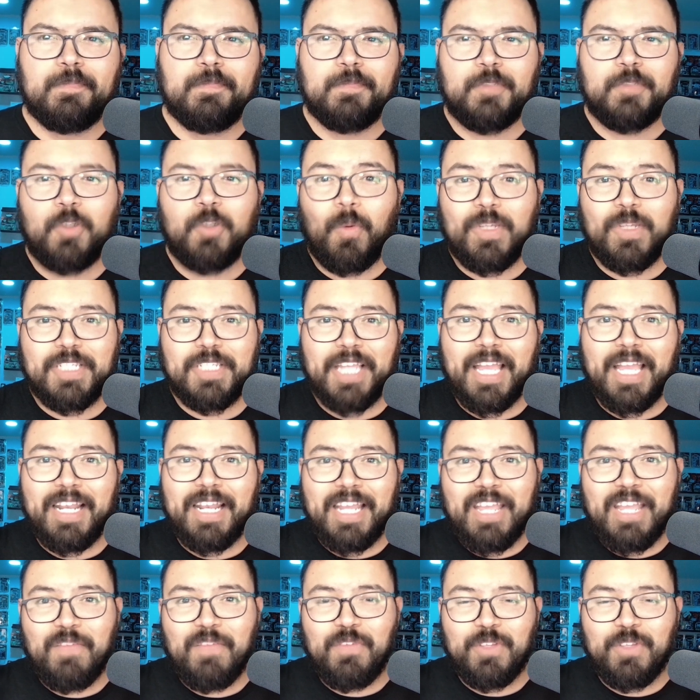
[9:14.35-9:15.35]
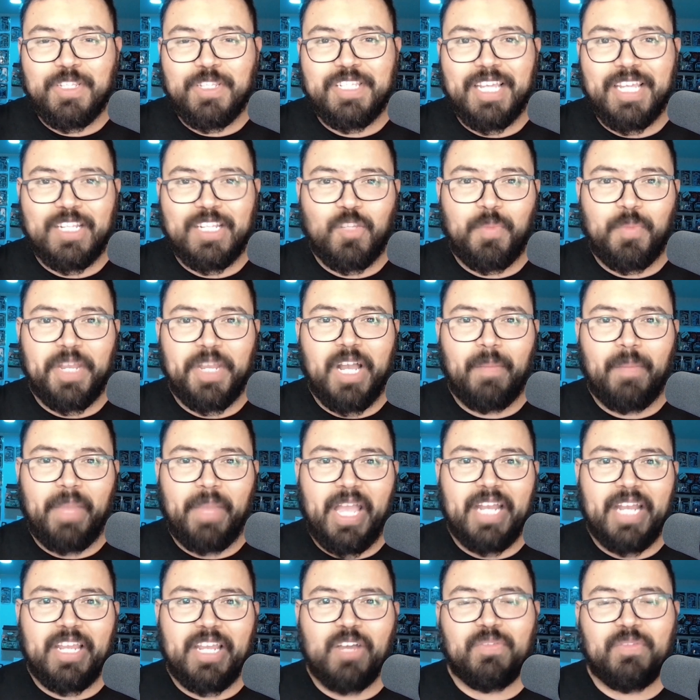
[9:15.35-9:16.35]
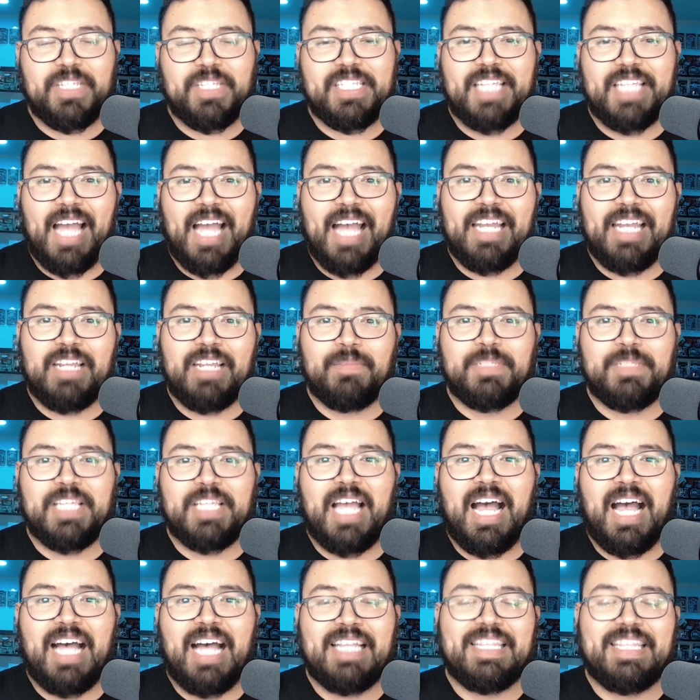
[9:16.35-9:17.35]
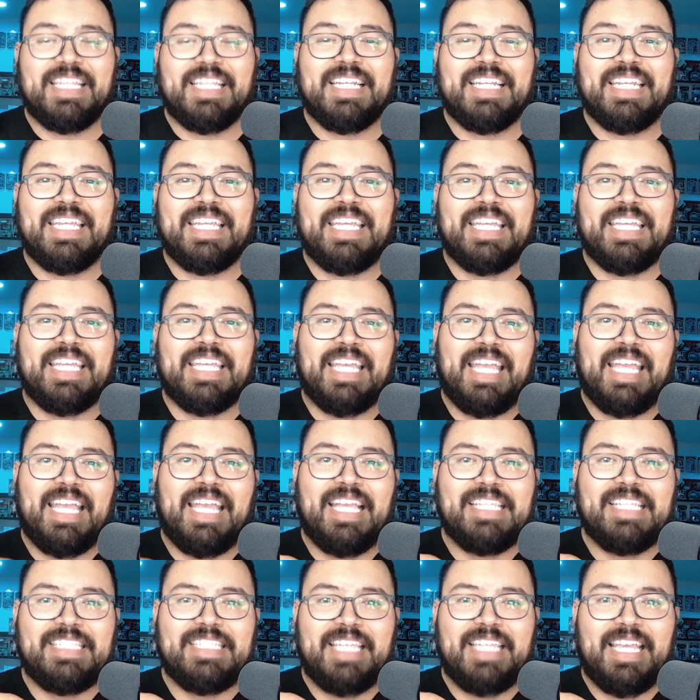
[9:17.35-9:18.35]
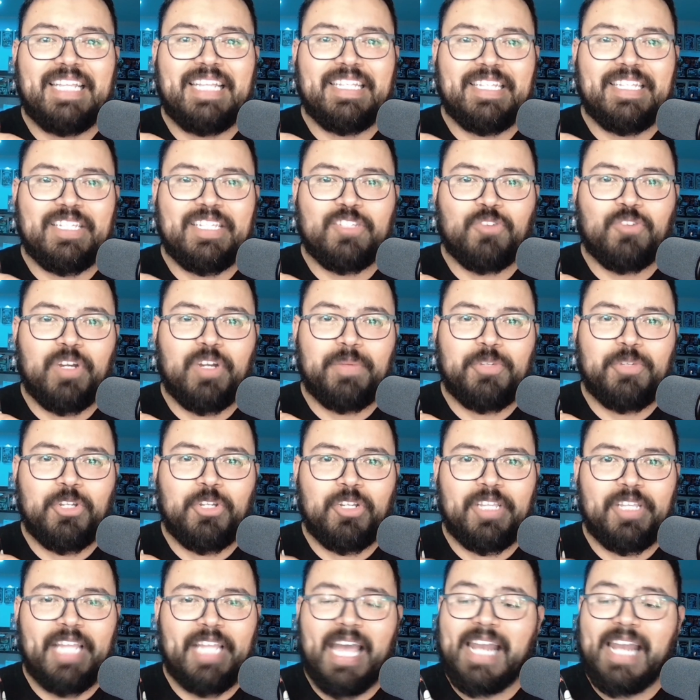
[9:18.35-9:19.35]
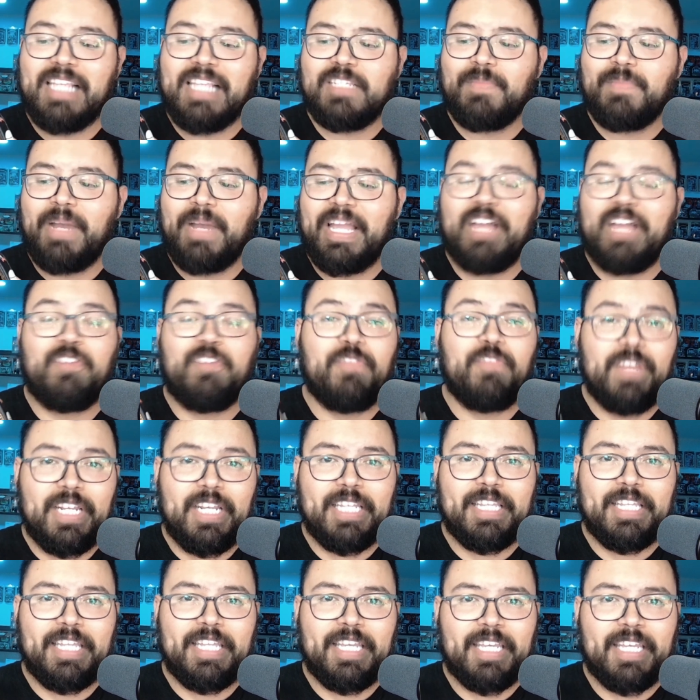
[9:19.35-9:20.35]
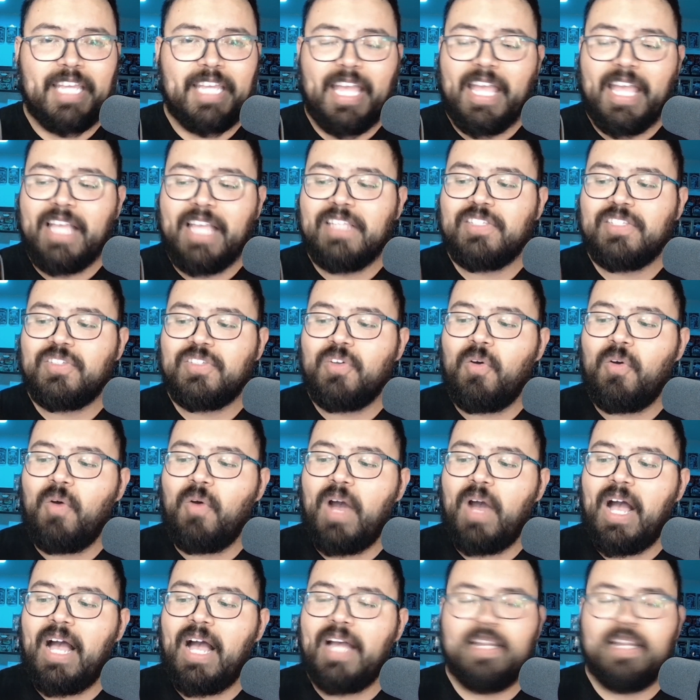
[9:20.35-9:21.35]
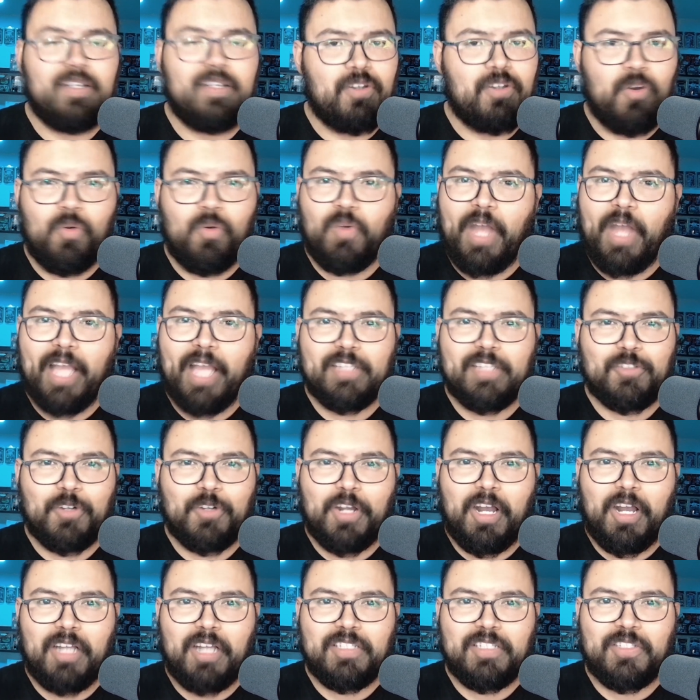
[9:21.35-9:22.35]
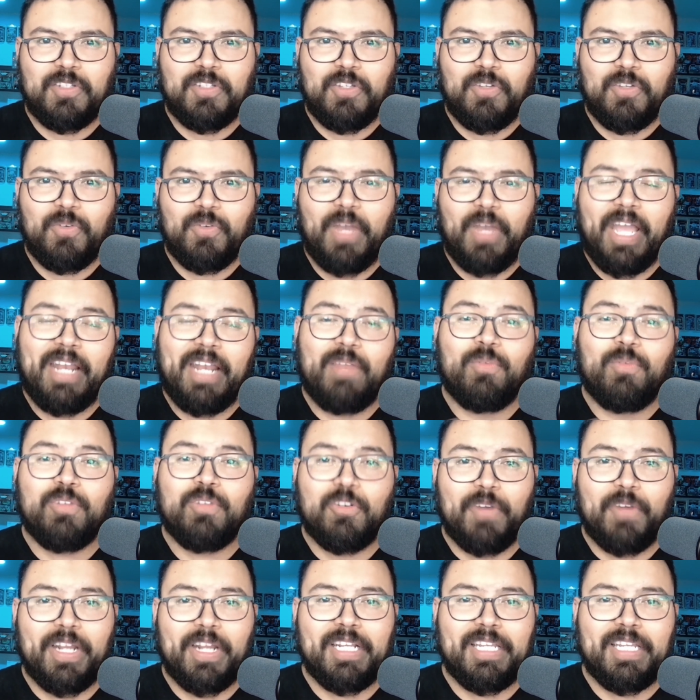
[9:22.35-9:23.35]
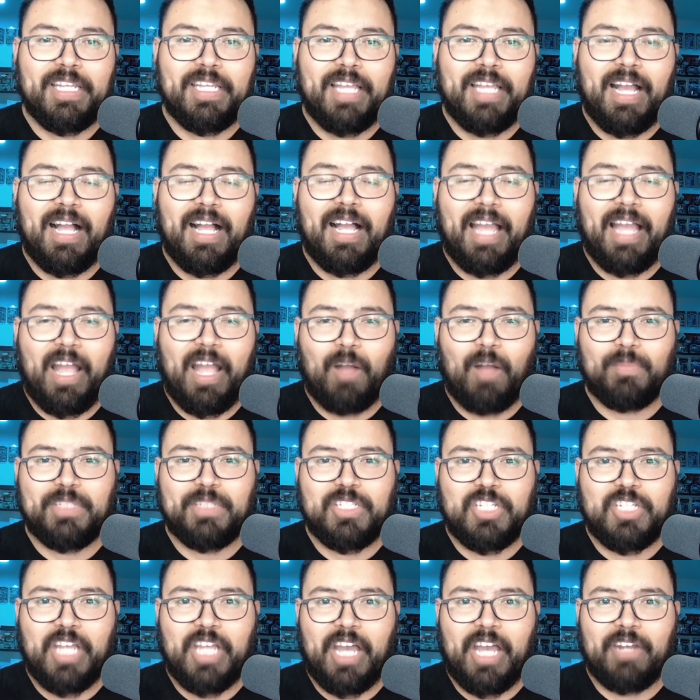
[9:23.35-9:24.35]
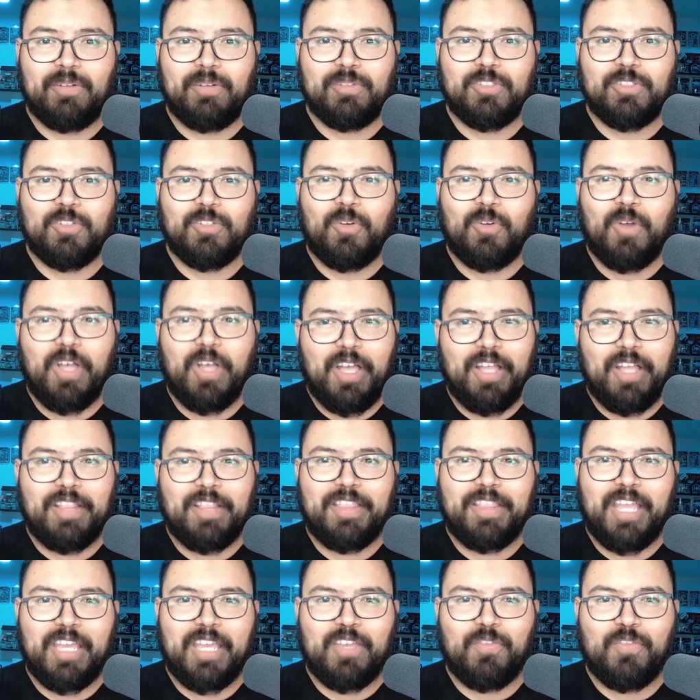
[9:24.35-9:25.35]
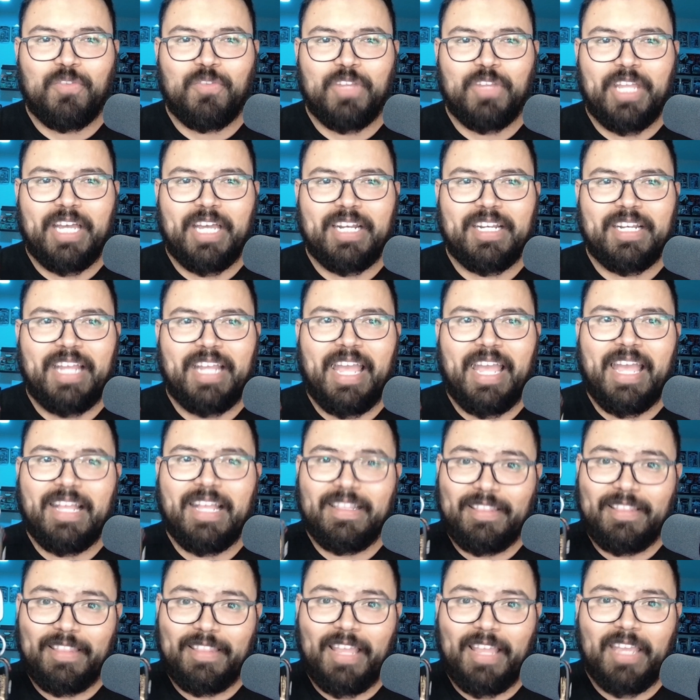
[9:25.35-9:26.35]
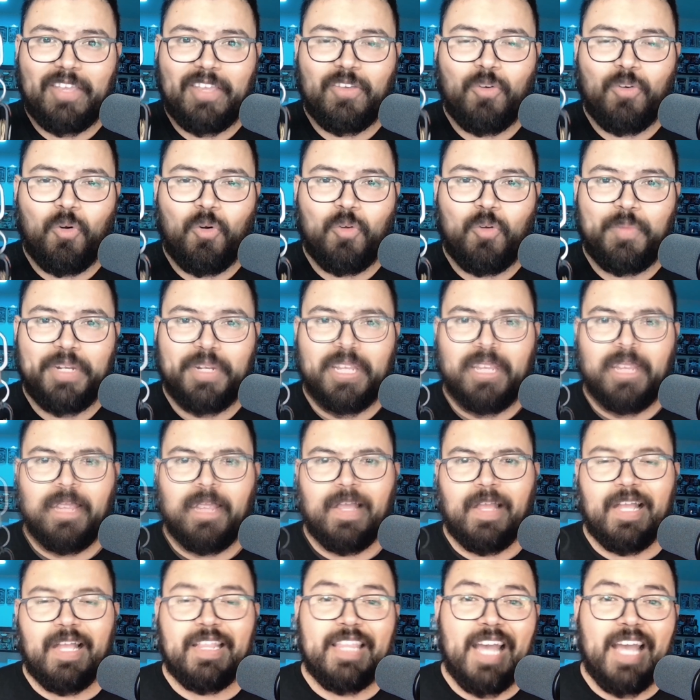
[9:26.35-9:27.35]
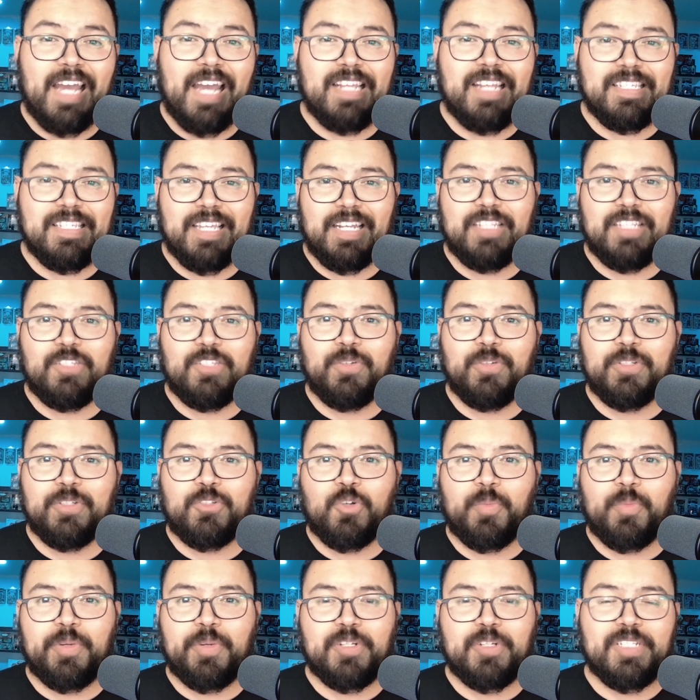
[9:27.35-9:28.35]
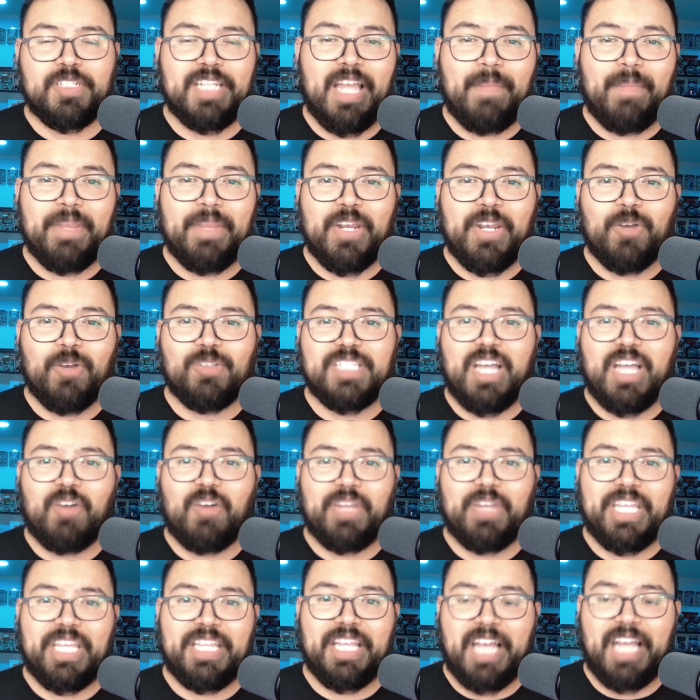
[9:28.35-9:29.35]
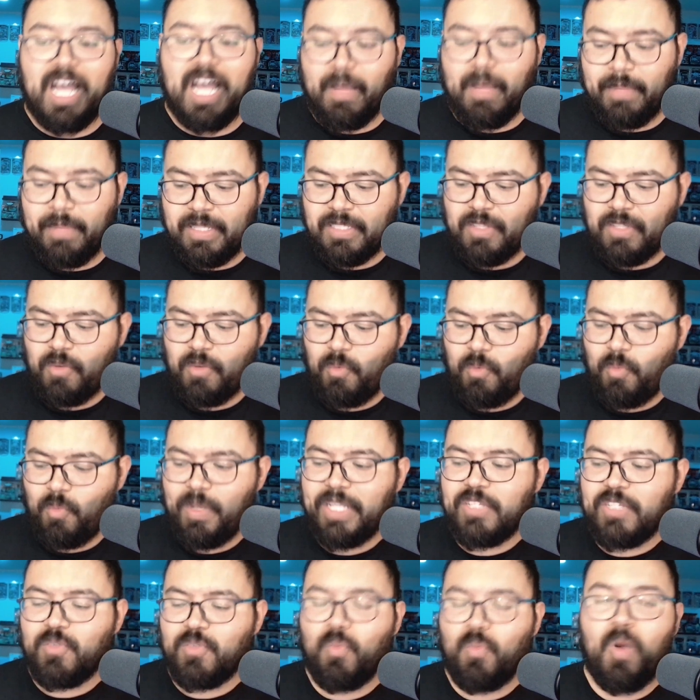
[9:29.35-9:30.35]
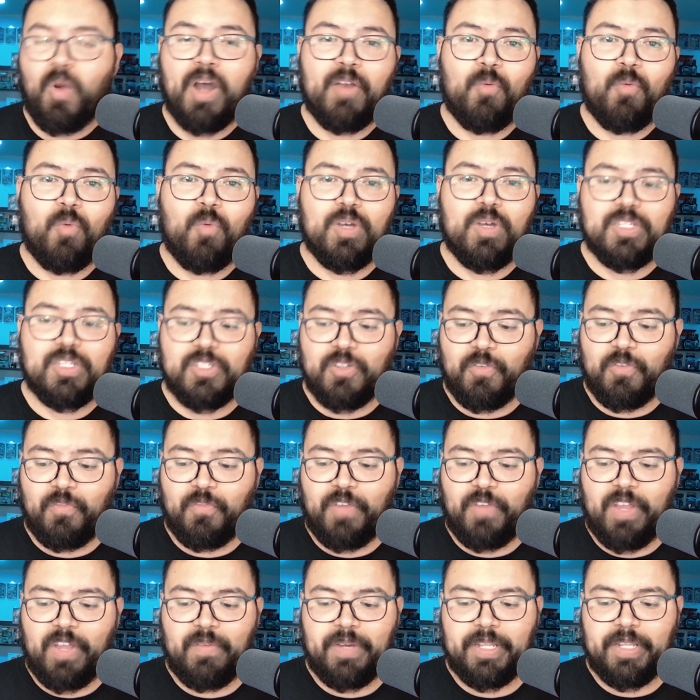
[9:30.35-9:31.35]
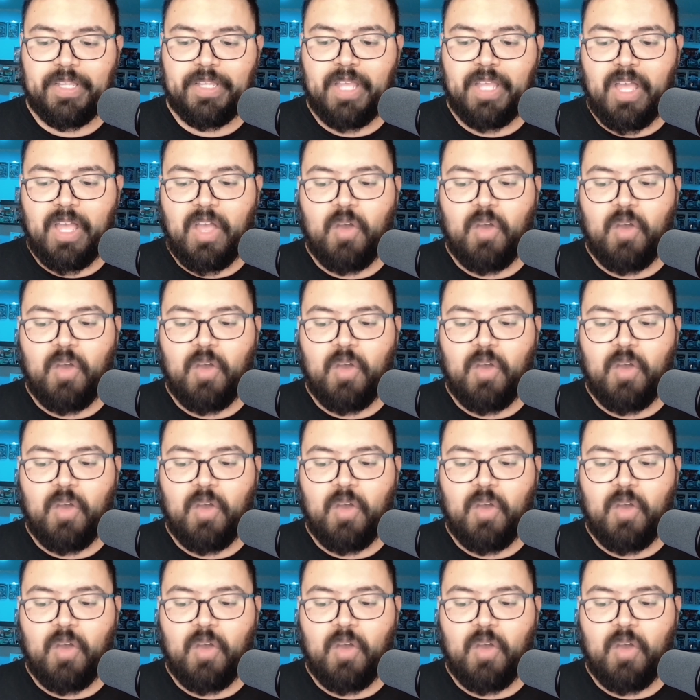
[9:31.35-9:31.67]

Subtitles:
So once again, if you decide to pick up any of these items, the link is in the description. That is my affiliate link. So no extra cost to you, and it would greatly help the channel. So thank you for that, and thank you, Orbitkey. And that is gonna do it, troopers. Let me know down in the comments which one was your favorite.